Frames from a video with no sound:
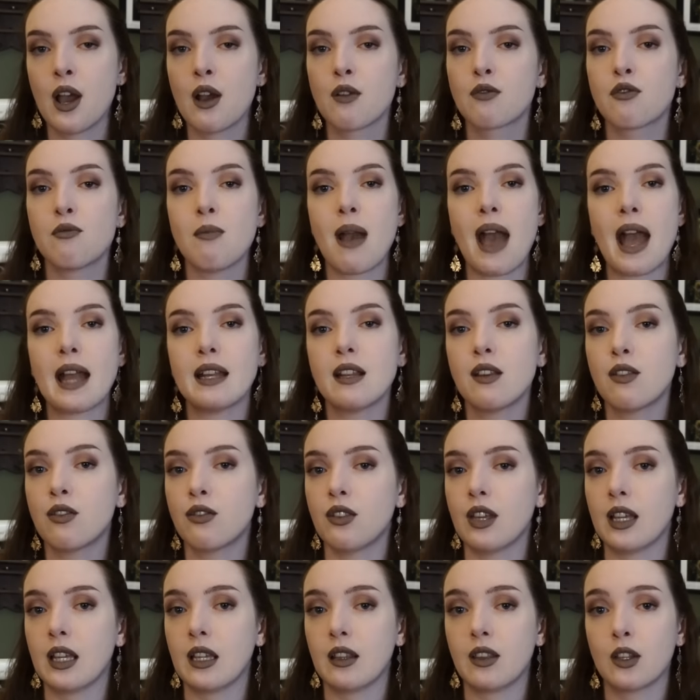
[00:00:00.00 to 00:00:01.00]
from
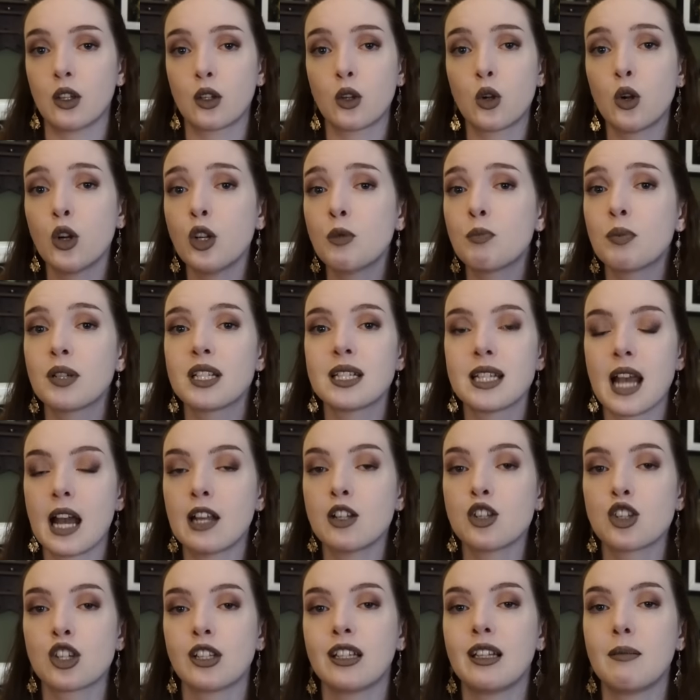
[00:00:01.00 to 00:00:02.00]
anything that could
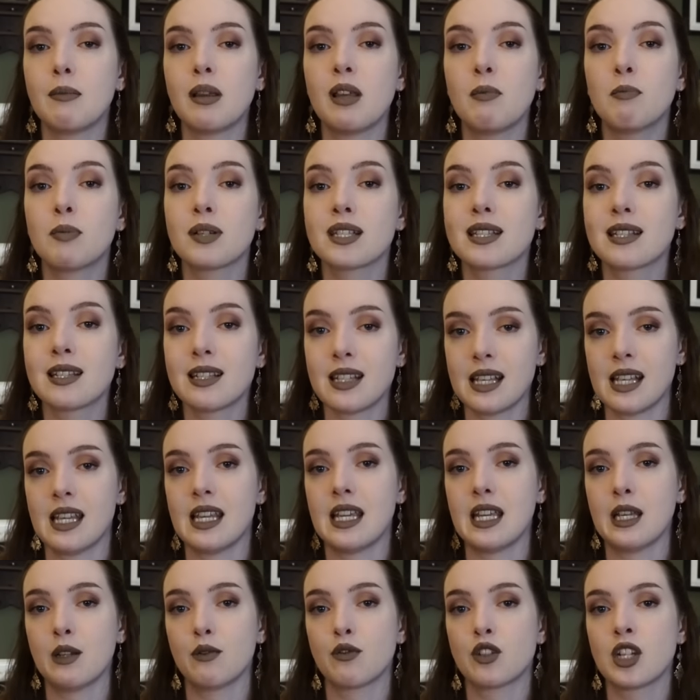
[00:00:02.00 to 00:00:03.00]
potentially be
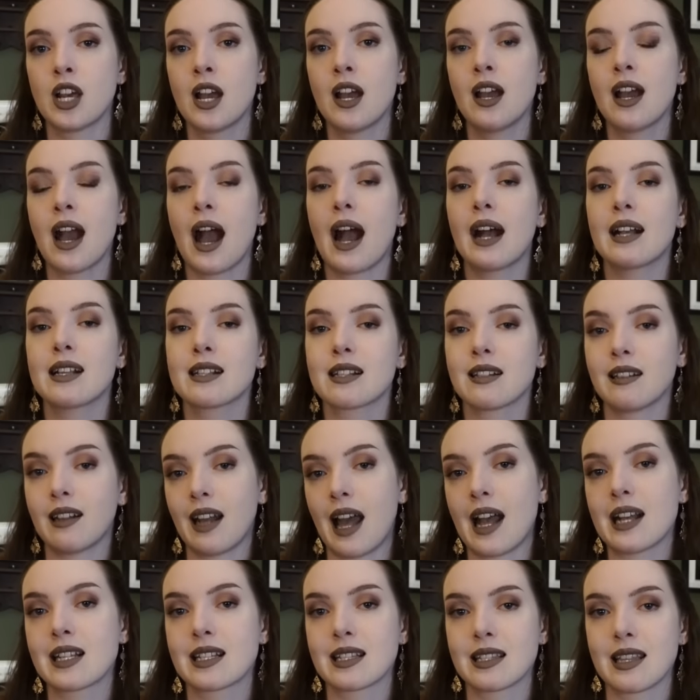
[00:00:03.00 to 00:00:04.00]
perceived as
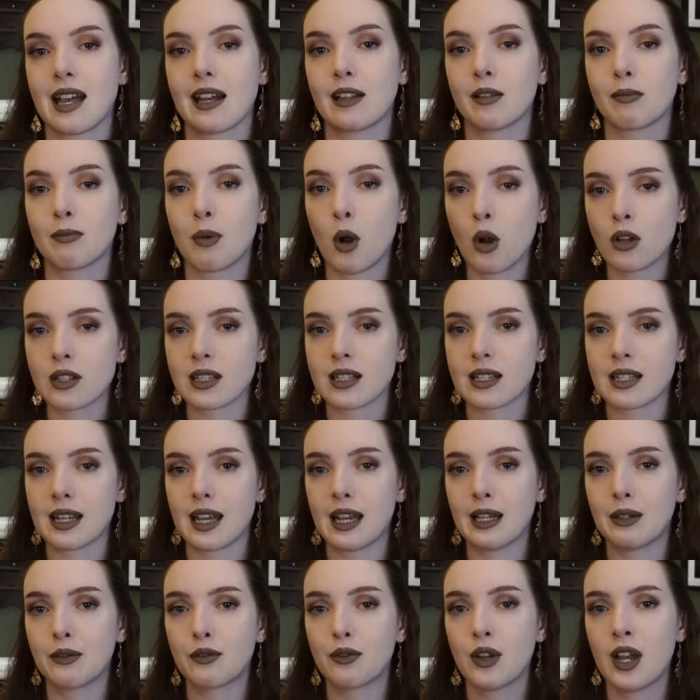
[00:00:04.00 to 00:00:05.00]
less than
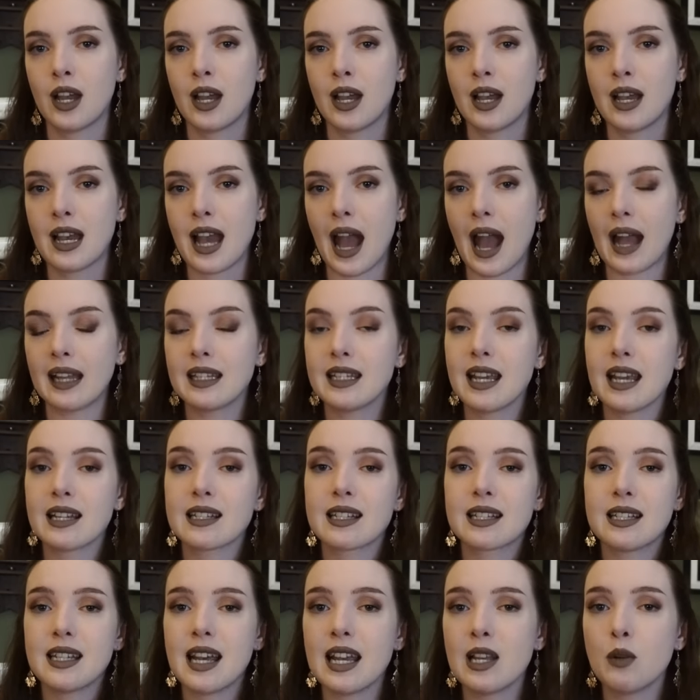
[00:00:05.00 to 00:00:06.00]
positive. And yet
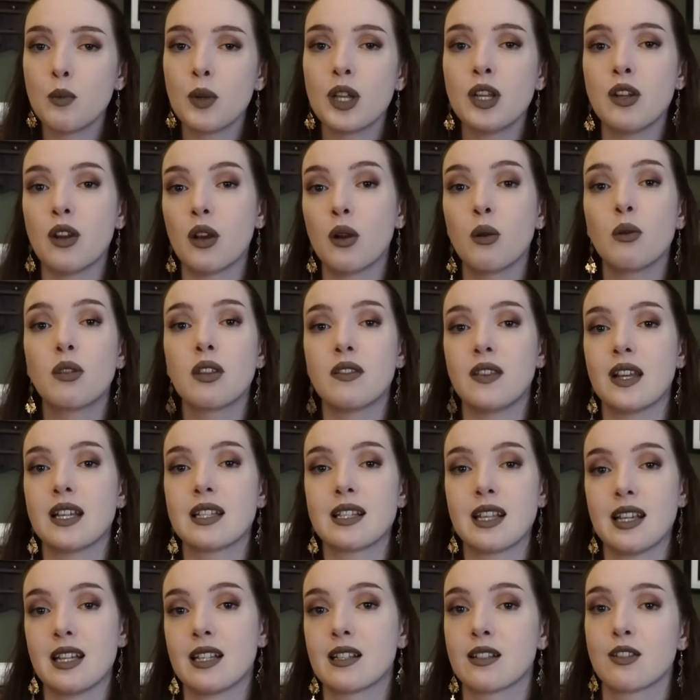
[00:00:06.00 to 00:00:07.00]
today we know that
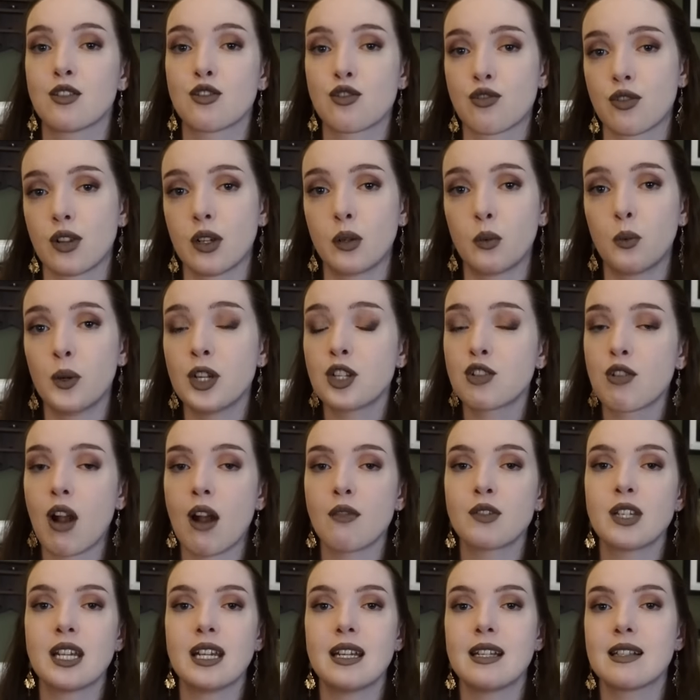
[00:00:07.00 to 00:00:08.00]
this isn't true.
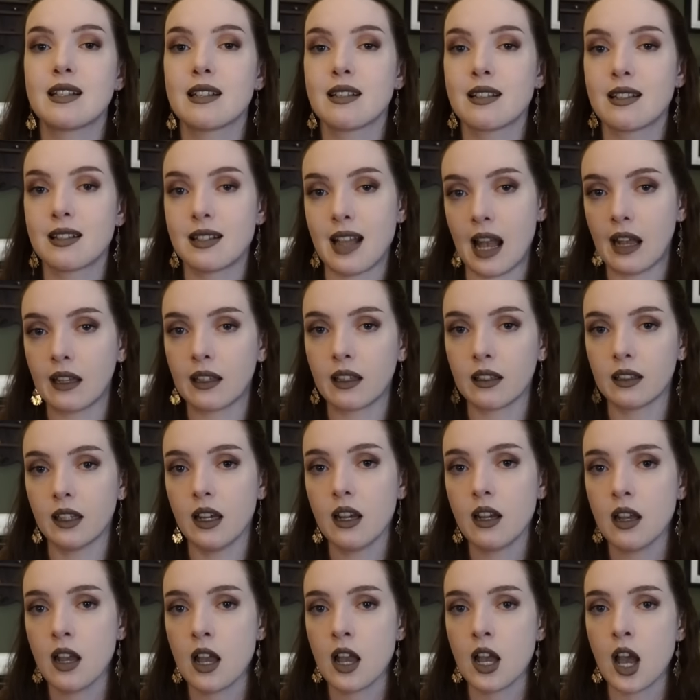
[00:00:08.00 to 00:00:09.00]
Witchcraft is
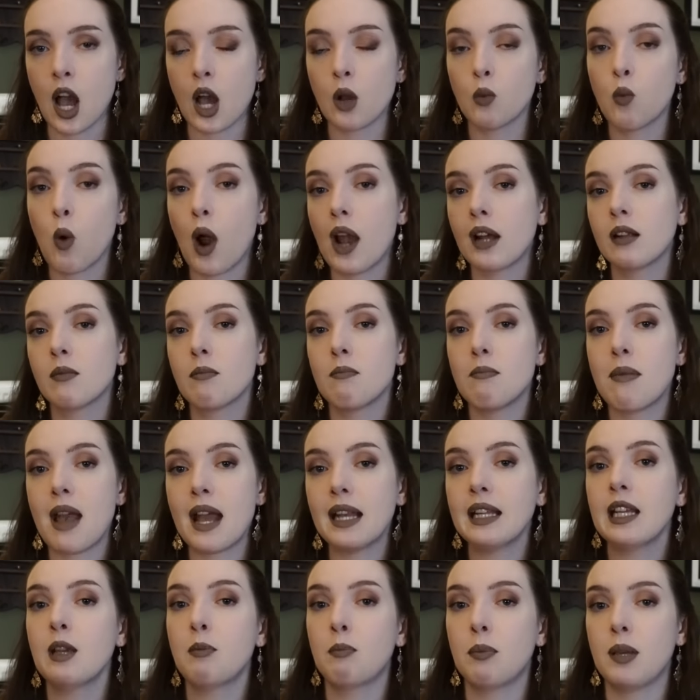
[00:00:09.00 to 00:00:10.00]
secular, and while
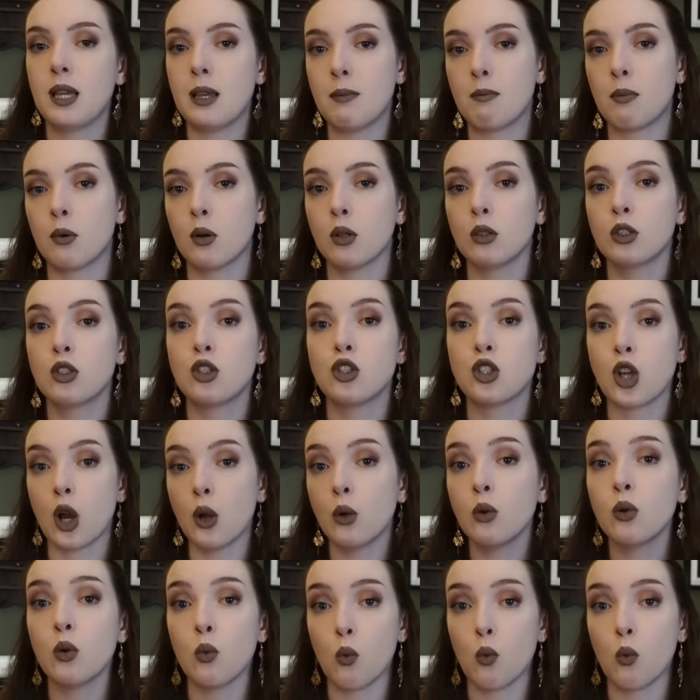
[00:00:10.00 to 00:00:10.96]
many people don't